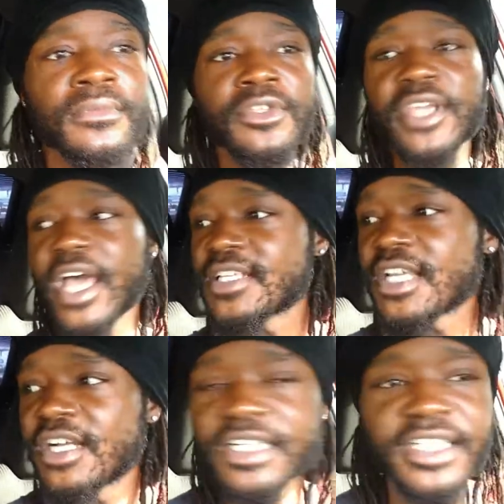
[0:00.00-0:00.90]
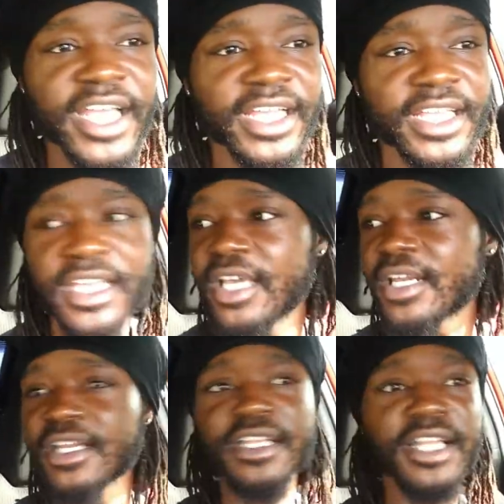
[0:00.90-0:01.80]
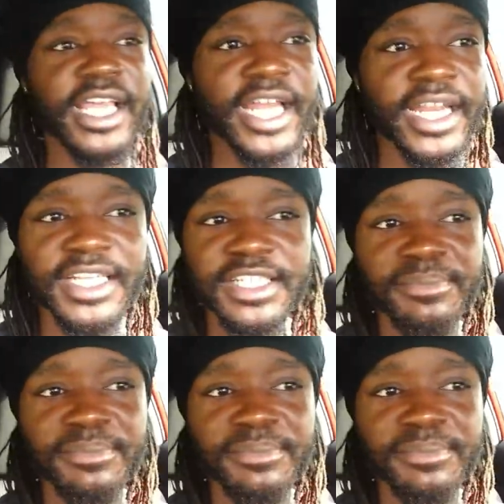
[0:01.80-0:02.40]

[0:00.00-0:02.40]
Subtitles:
You guys heard that? Get in the lane I need to